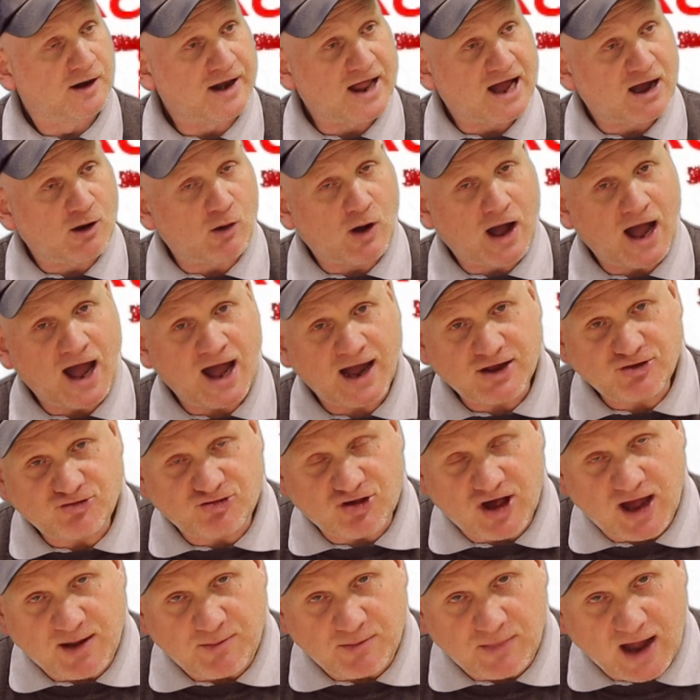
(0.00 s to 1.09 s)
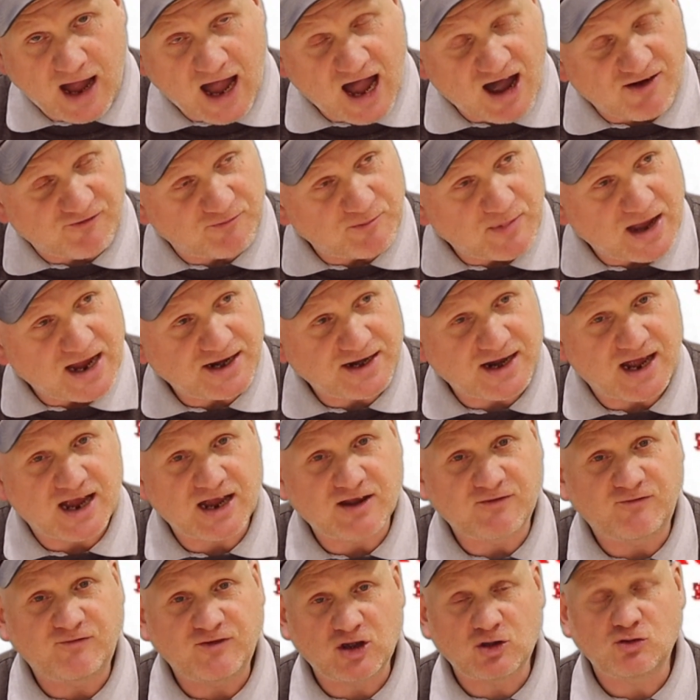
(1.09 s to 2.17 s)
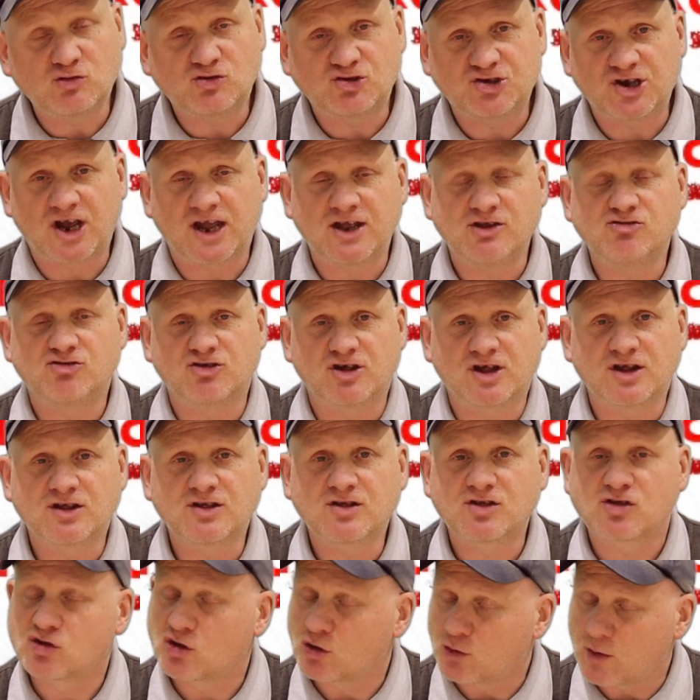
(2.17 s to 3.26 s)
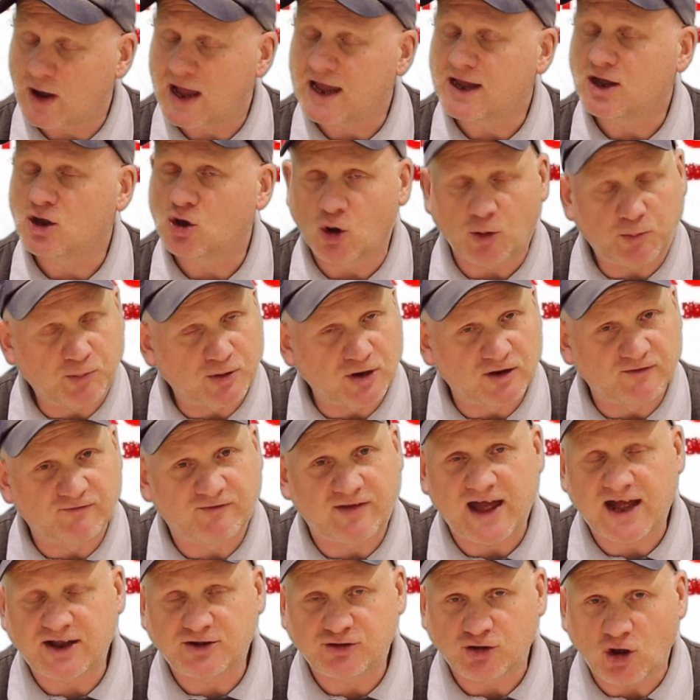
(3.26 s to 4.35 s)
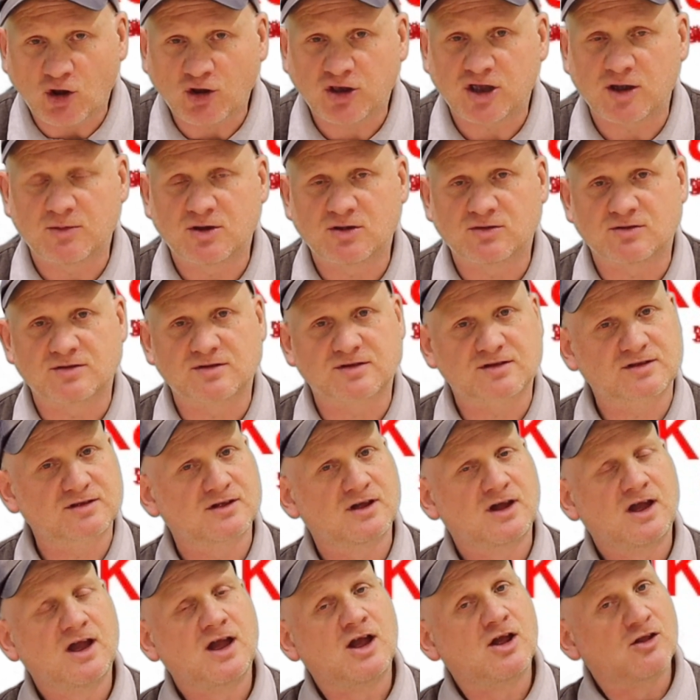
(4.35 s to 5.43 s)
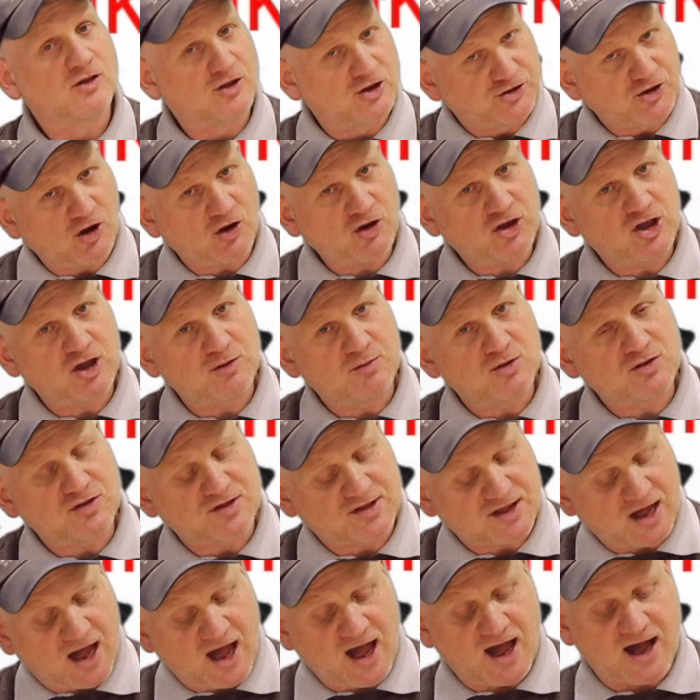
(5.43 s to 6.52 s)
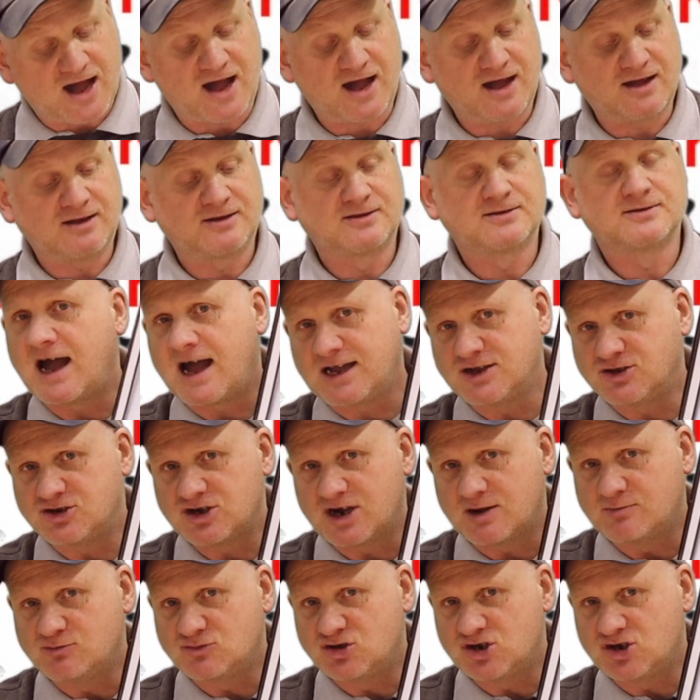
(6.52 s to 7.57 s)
Now, igem have made a few changes to a couple of their documents. The documents are igem